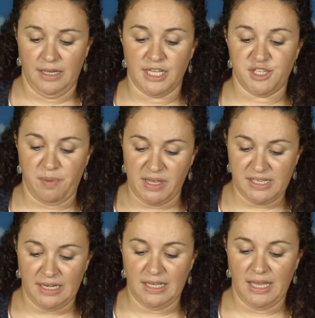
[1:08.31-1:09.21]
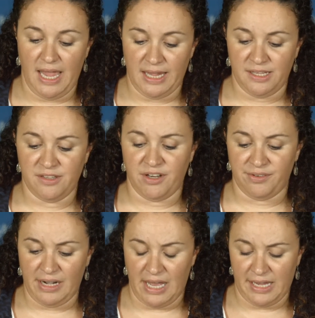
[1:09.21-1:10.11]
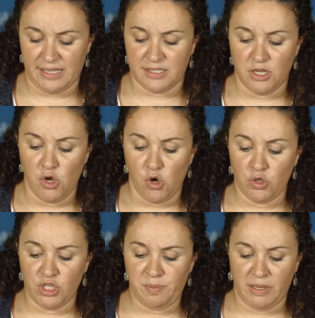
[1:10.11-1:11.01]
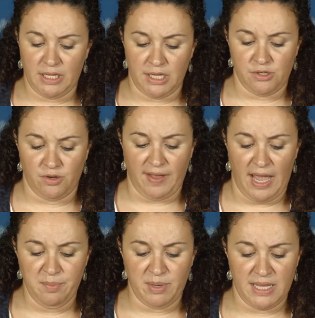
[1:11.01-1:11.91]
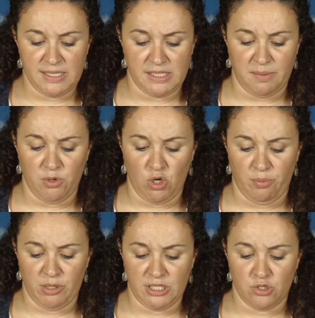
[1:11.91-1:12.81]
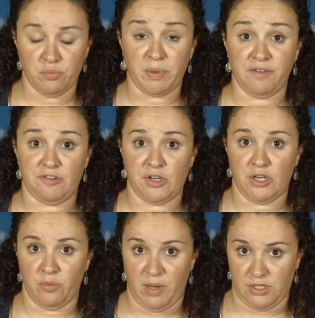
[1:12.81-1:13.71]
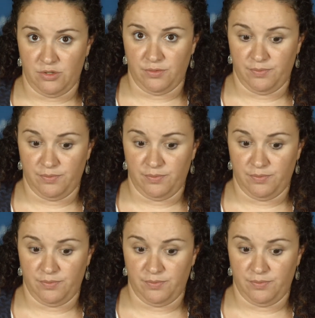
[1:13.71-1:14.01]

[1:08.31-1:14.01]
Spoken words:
especially ending their reliance on the expectation of high prices and monopolies to pay for innovation.